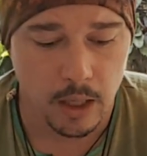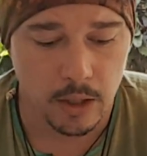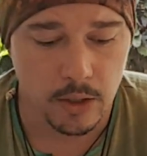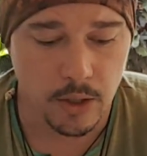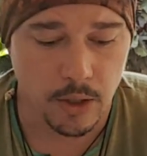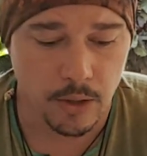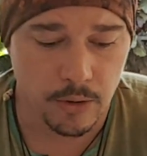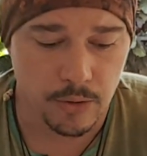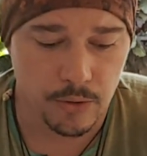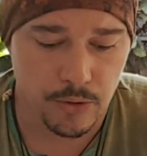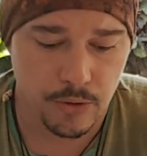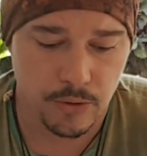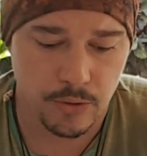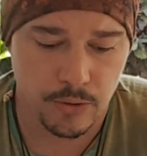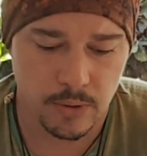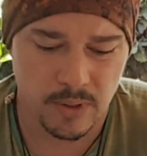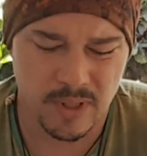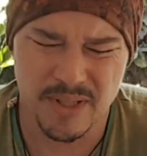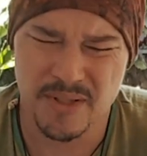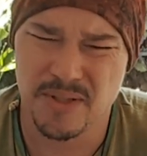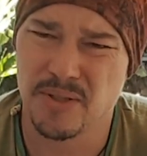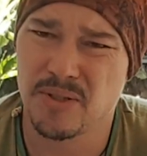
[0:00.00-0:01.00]
Don't
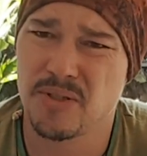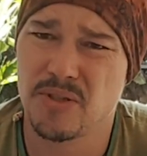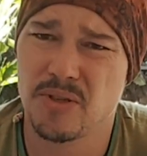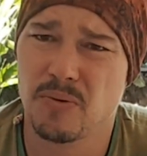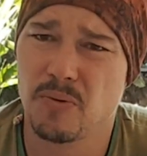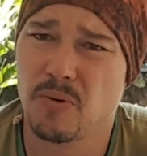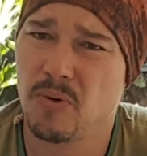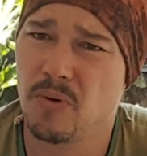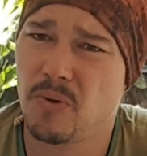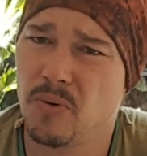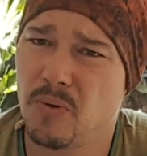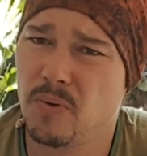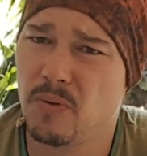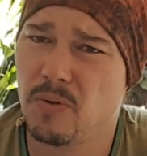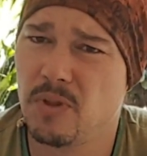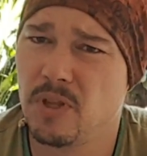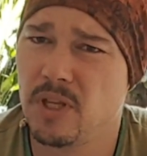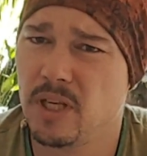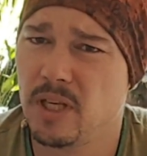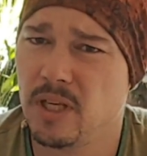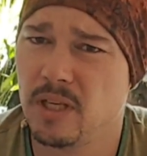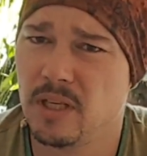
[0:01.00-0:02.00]
listen to all
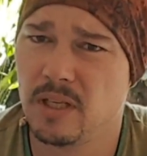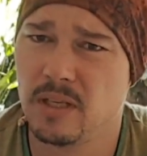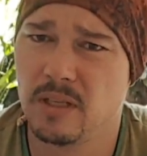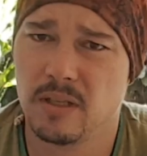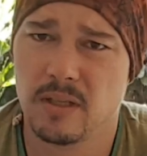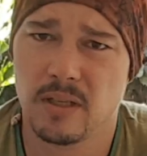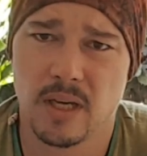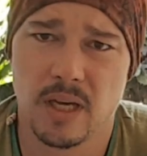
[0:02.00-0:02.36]
the